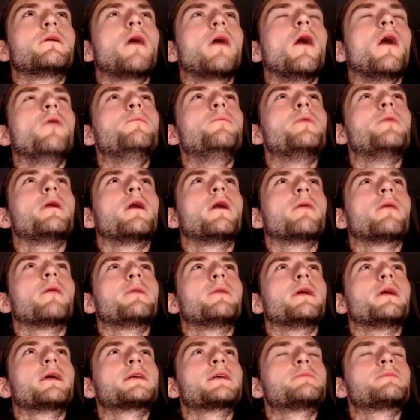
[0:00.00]
open
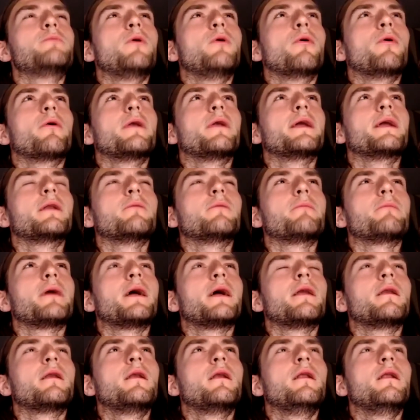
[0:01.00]
up and explore a little
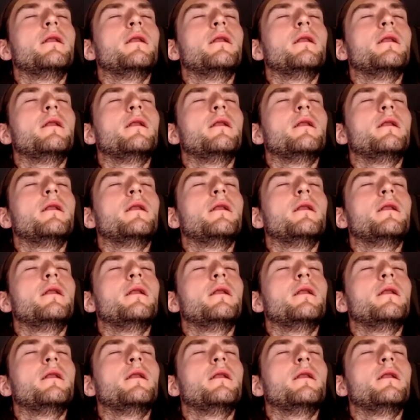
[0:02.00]
bit.